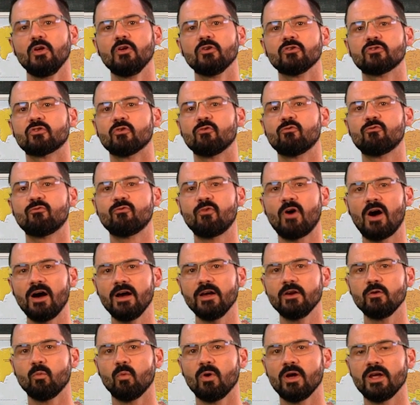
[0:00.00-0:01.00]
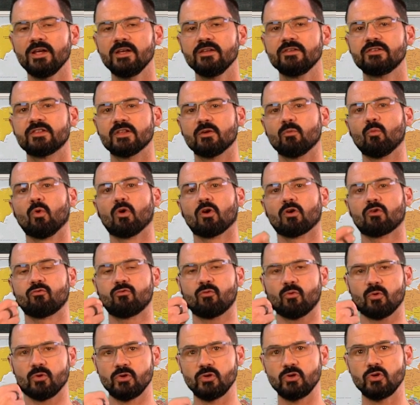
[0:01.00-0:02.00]
So find ways that work
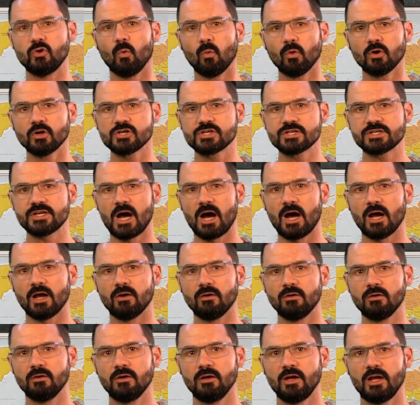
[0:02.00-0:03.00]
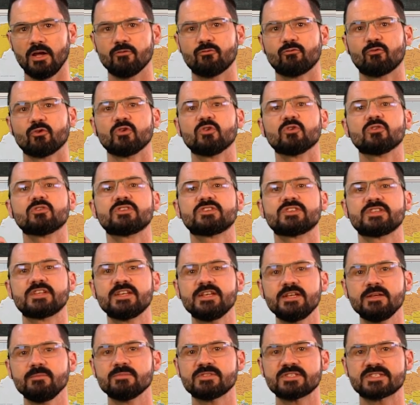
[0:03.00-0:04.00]
for your style and for your
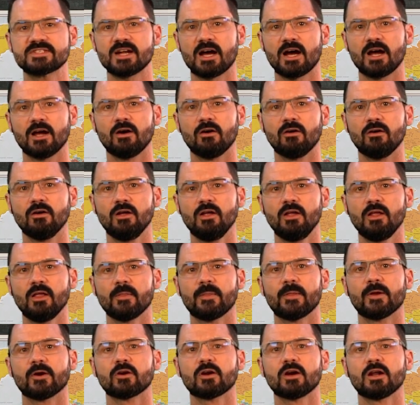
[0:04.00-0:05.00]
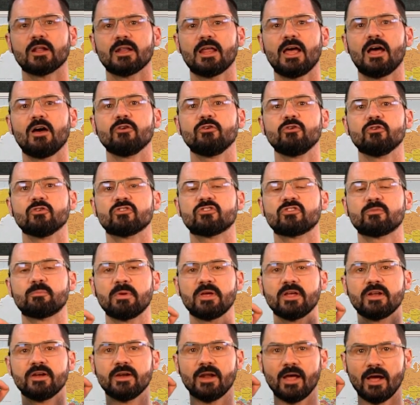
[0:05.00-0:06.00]
team style that are going to allow you to
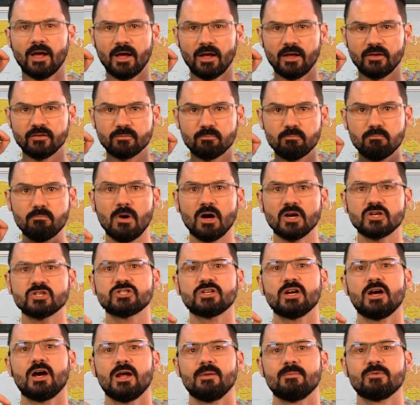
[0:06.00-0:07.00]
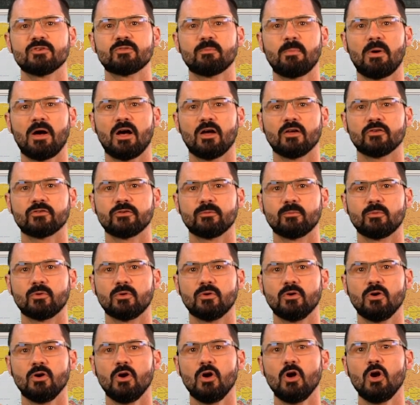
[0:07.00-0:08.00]
spend as much time as
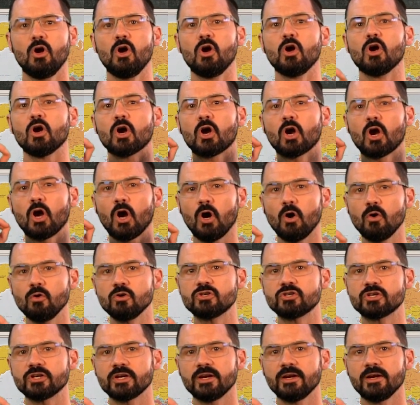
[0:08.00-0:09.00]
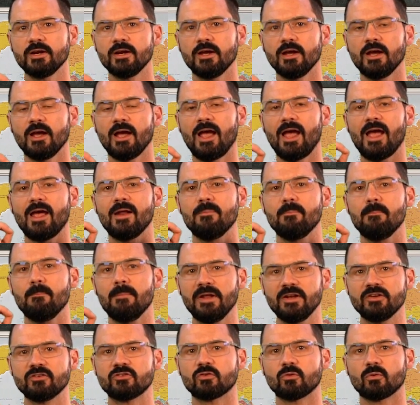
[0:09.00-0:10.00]
possible coaching and
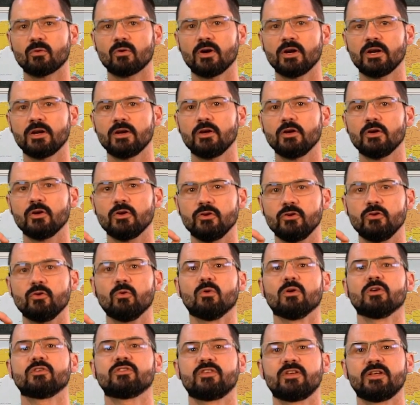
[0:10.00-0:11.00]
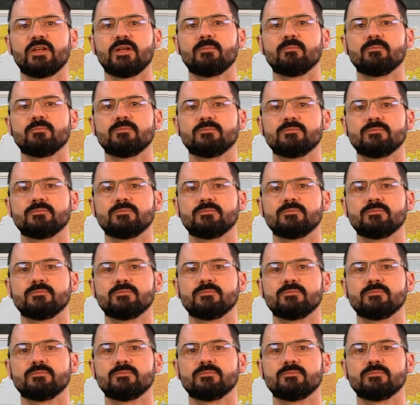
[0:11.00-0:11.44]
mentoring your team.